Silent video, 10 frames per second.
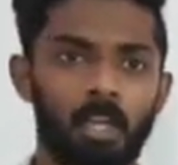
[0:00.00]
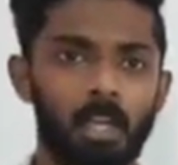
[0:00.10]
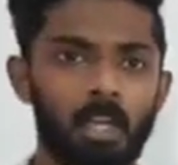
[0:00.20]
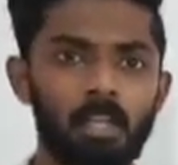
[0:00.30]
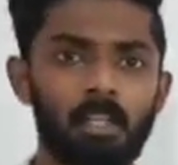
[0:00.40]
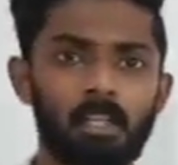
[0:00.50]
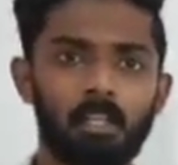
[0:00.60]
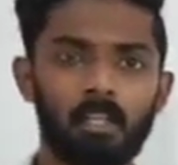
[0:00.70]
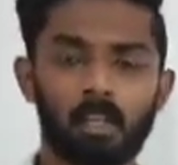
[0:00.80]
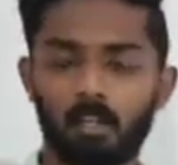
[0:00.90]
And
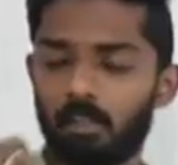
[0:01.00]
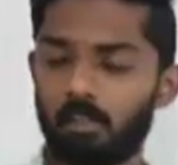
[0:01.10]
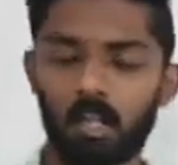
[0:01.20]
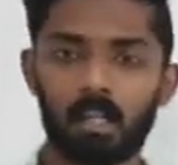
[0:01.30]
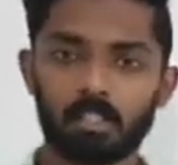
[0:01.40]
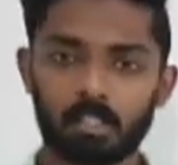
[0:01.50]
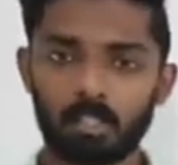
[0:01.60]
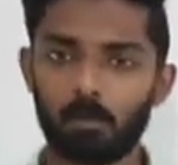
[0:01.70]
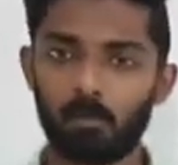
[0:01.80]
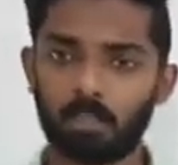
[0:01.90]
the last
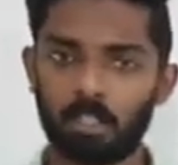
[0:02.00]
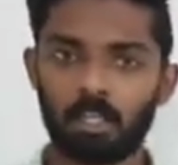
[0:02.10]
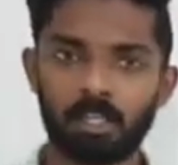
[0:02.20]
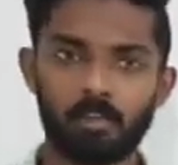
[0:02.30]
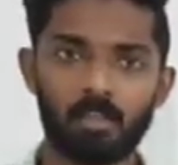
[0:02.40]
example which I can give,